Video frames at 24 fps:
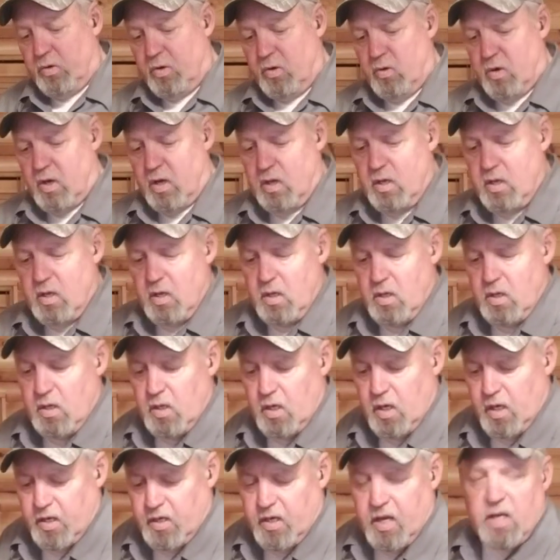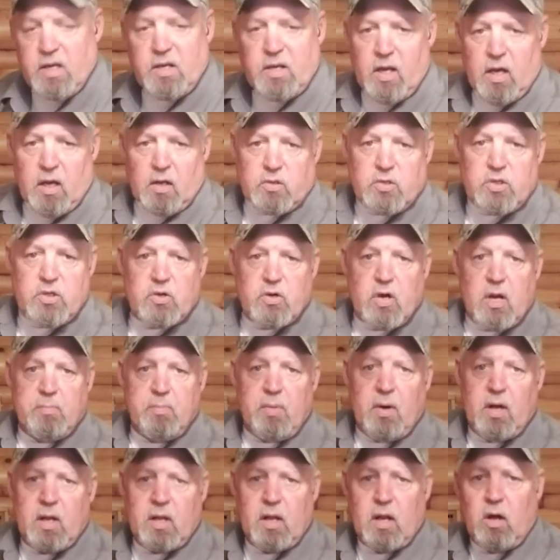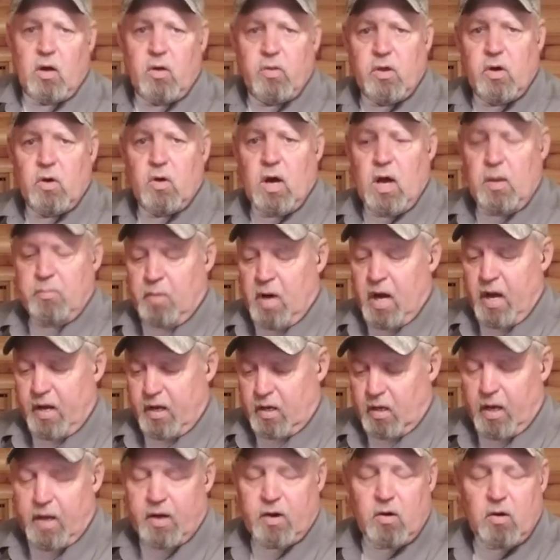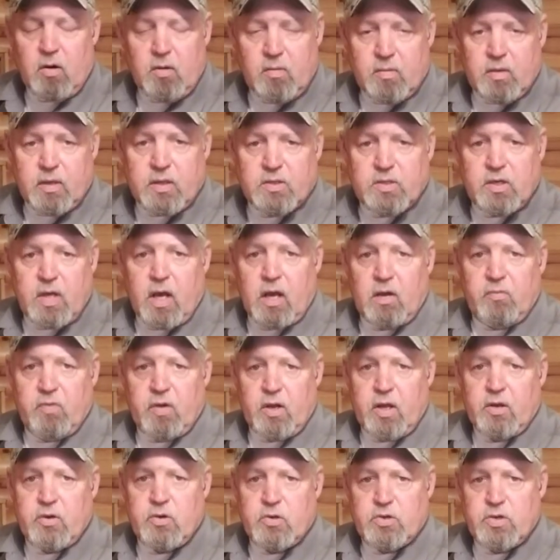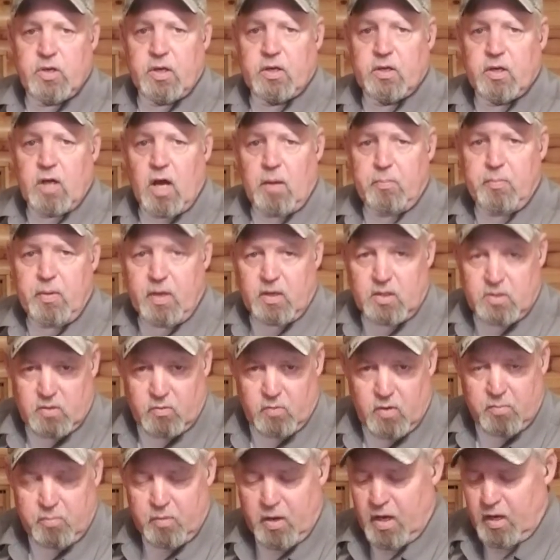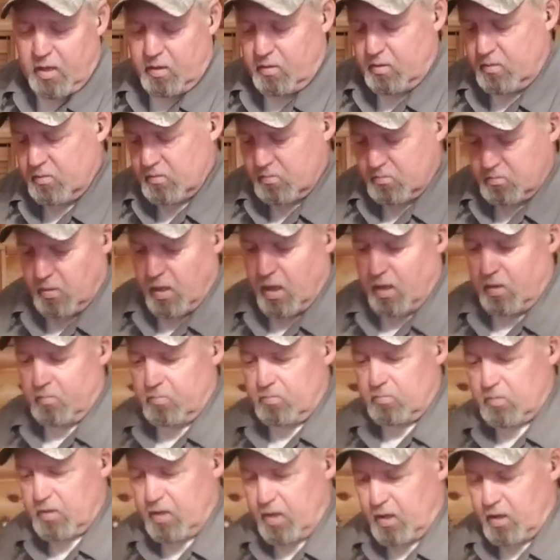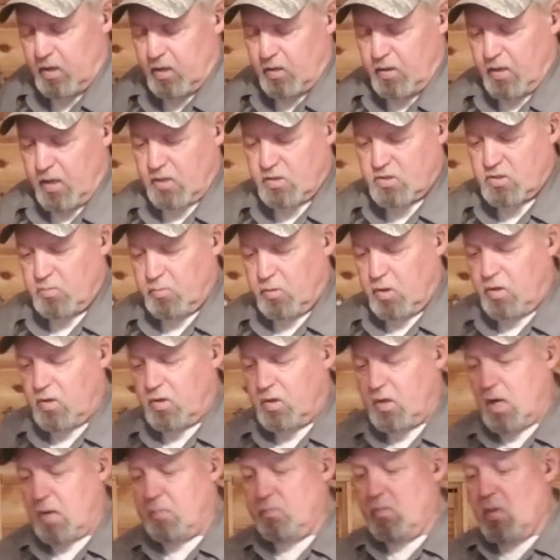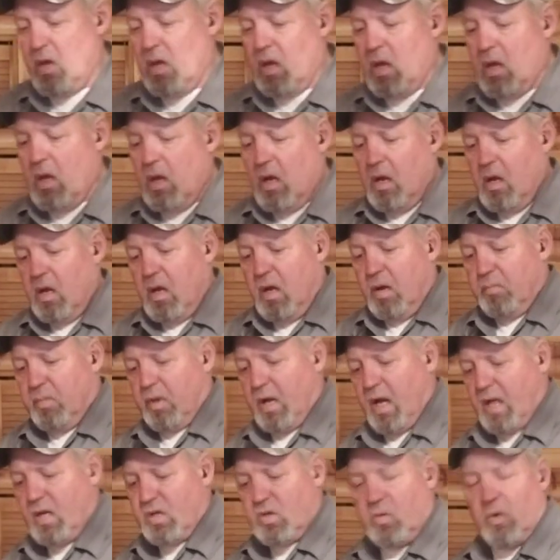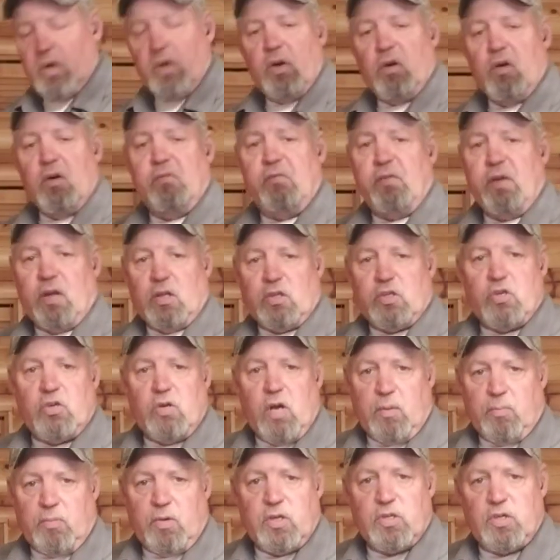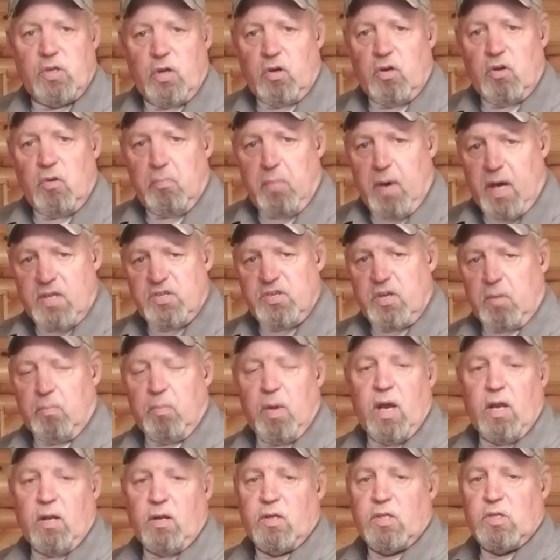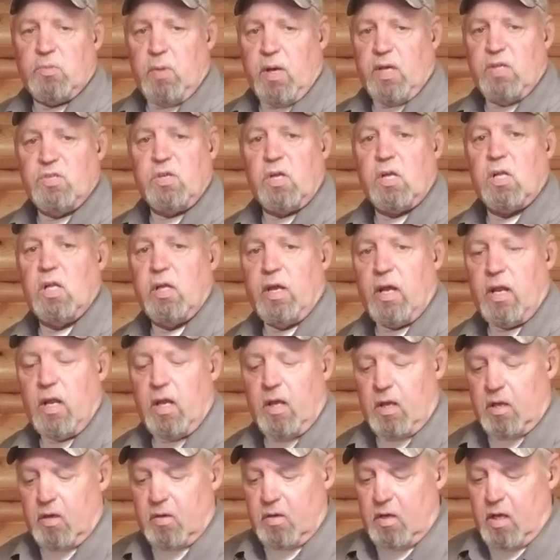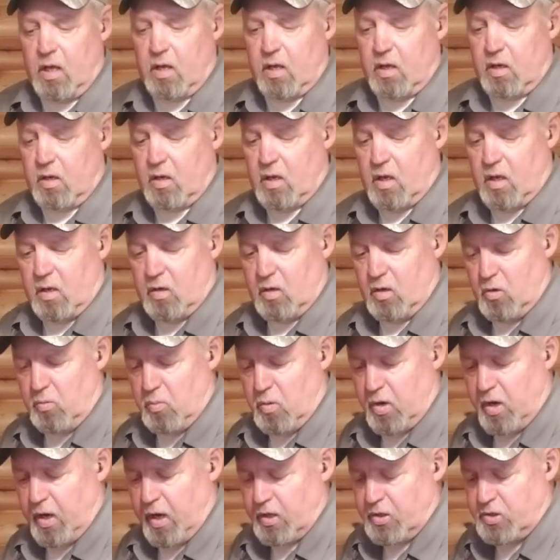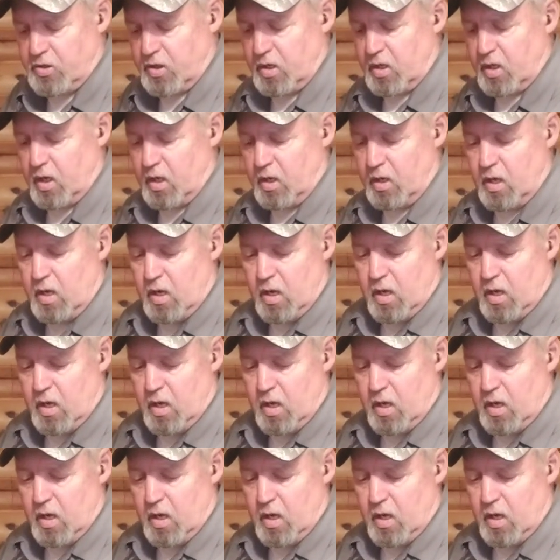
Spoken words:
do a detailed strip on it, although I might later. It's kind of an interesting topic, so we might get into that some other time. But I just want to do a field strip, just so you can do basic maintenance, basic cleaning and lubrication